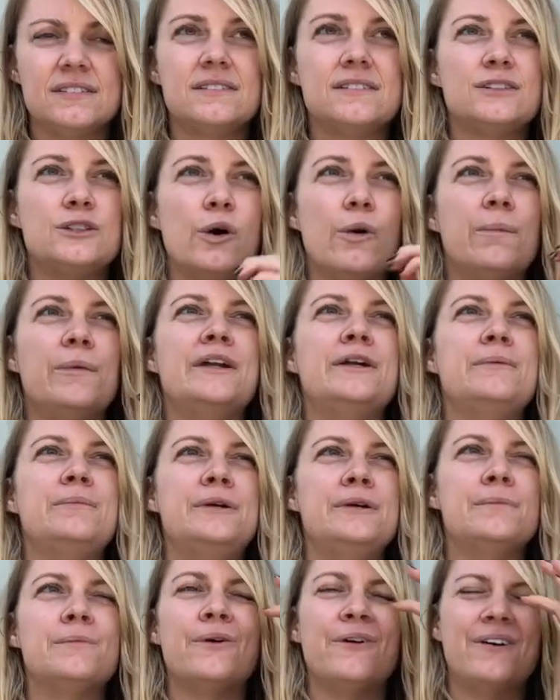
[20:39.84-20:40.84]
so many
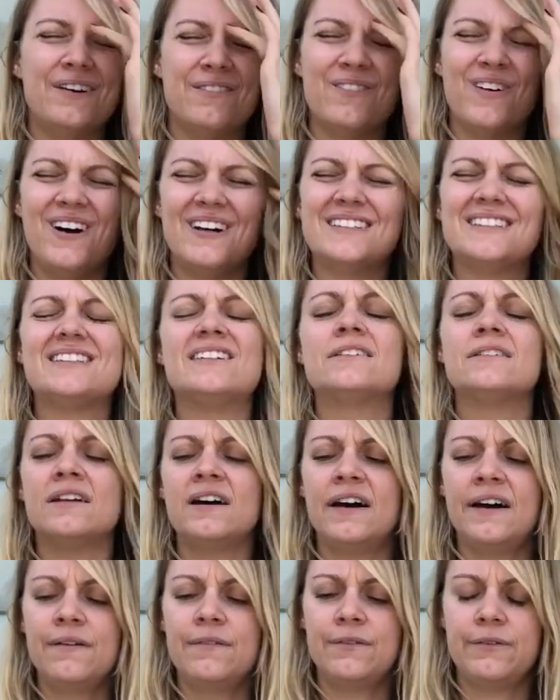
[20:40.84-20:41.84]
people have lost their
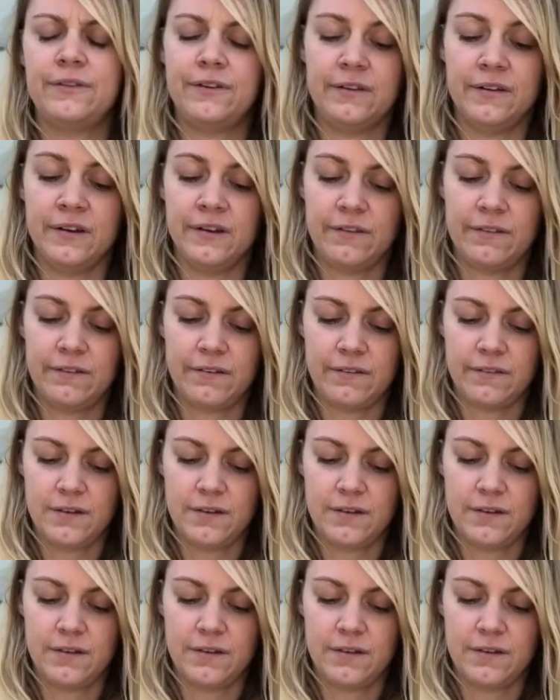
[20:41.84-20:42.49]
lives to this,